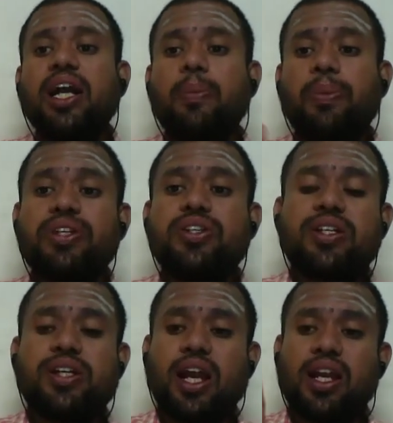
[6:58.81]

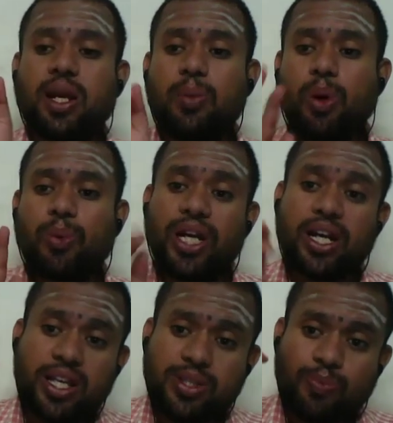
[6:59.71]
Depreciation already
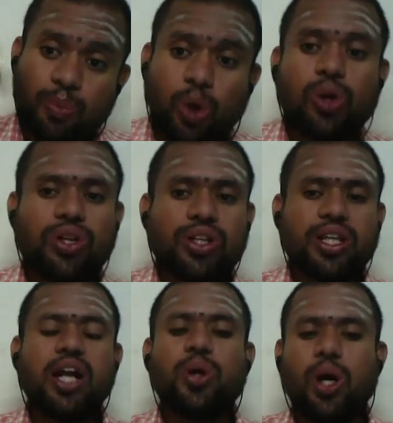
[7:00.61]
provided is more,
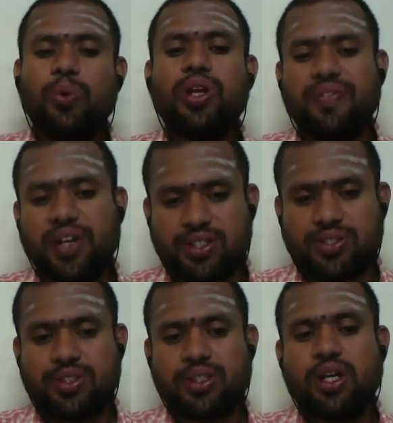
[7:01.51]
that you have to
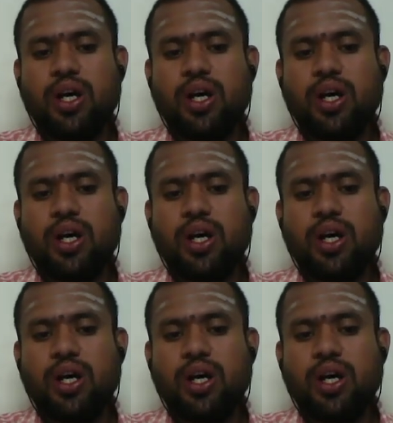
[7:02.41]
reverse.